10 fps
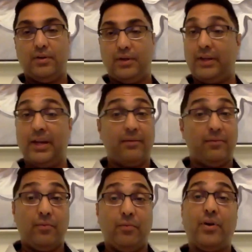Again,
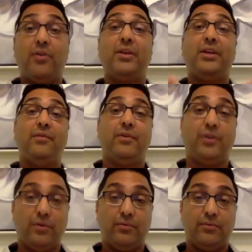what are they giving
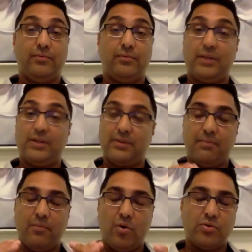you? That's the
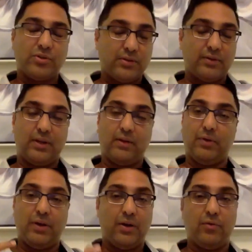most thing.
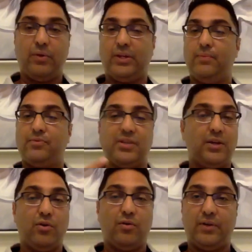I know we keep
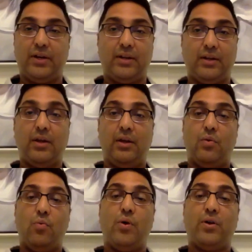saying it over again, like,
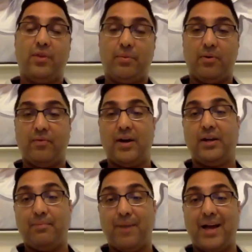what are they
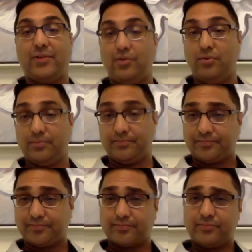providing back to you?
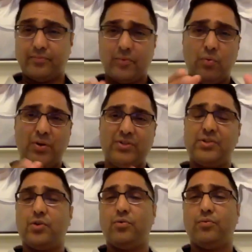What's the
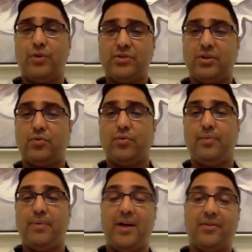career
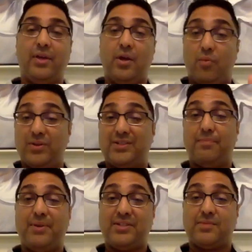path? What's the
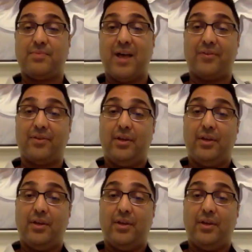business path?